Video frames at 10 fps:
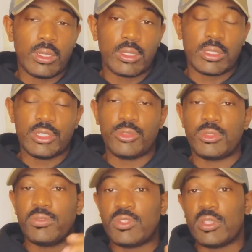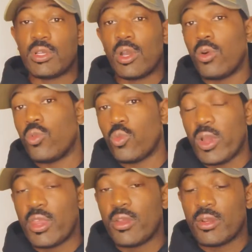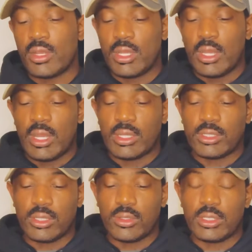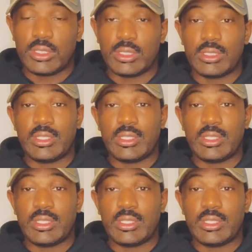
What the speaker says: conducive to the cold weather. So this is